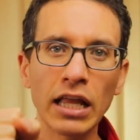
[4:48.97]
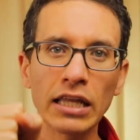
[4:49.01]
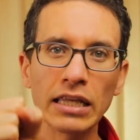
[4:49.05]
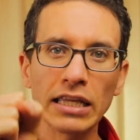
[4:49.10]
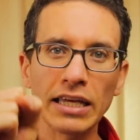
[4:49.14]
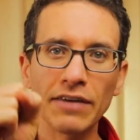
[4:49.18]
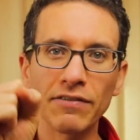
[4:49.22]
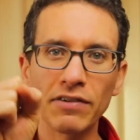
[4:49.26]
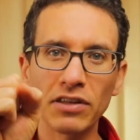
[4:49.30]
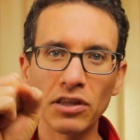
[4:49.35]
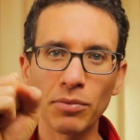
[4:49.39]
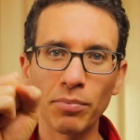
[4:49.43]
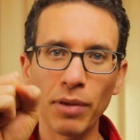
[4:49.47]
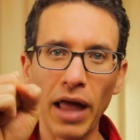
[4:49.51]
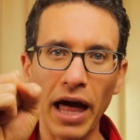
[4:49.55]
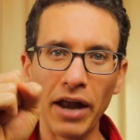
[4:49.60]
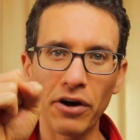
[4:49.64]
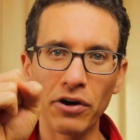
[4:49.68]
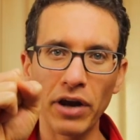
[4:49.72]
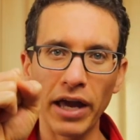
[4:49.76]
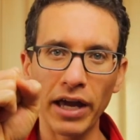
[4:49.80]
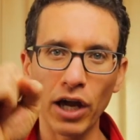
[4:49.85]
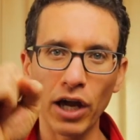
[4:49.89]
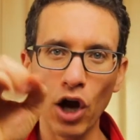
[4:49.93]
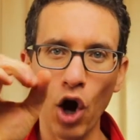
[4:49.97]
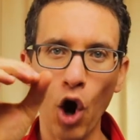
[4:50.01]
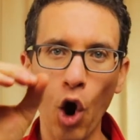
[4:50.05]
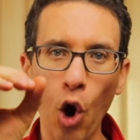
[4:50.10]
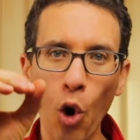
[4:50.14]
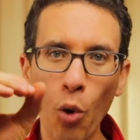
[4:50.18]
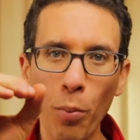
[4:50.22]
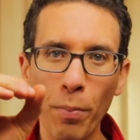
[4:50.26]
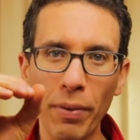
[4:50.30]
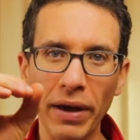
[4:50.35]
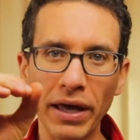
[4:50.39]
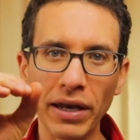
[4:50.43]
leaving the bladder neck
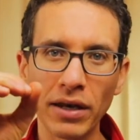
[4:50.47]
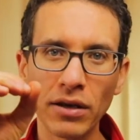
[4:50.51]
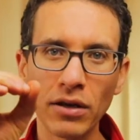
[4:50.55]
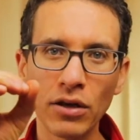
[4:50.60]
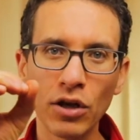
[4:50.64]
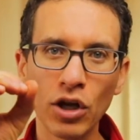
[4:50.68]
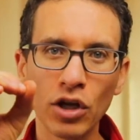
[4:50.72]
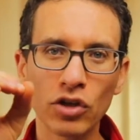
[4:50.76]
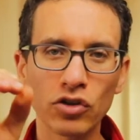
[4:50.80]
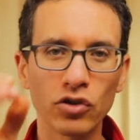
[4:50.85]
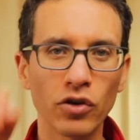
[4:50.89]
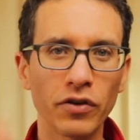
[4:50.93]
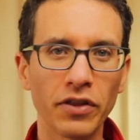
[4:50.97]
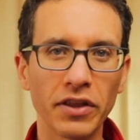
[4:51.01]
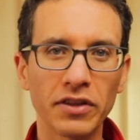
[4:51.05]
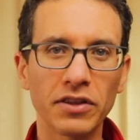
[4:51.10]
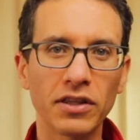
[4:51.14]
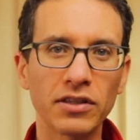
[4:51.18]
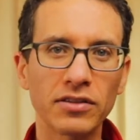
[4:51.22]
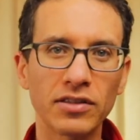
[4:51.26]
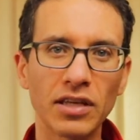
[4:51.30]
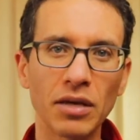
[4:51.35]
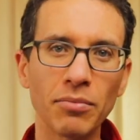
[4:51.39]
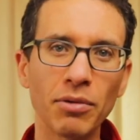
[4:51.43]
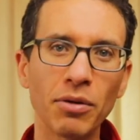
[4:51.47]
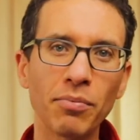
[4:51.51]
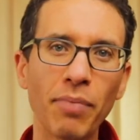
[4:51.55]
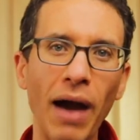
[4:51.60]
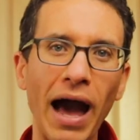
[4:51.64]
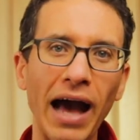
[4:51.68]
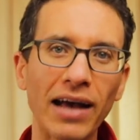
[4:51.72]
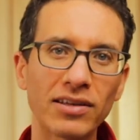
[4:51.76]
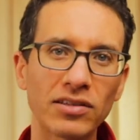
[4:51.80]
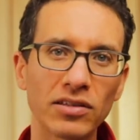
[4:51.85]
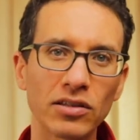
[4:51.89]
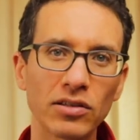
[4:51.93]
open so that the semen
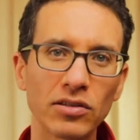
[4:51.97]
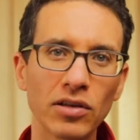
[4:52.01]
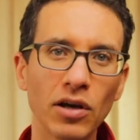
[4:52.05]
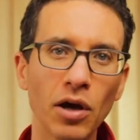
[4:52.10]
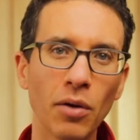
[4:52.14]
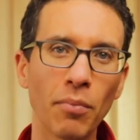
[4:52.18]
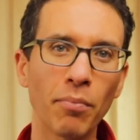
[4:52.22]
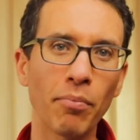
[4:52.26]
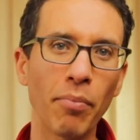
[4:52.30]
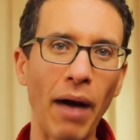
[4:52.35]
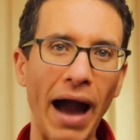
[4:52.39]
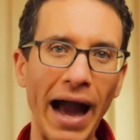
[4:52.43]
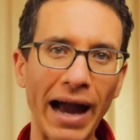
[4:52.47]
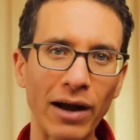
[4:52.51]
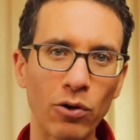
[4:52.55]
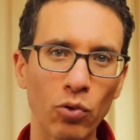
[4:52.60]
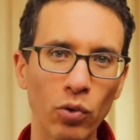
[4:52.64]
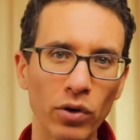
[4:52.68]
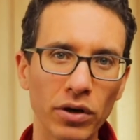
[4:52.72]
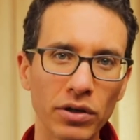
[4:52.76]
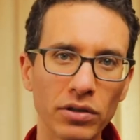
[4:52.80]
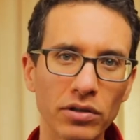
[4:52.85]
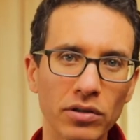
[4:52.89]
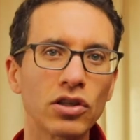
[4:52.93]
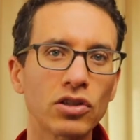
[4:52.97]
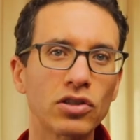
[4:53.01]
passes backwards.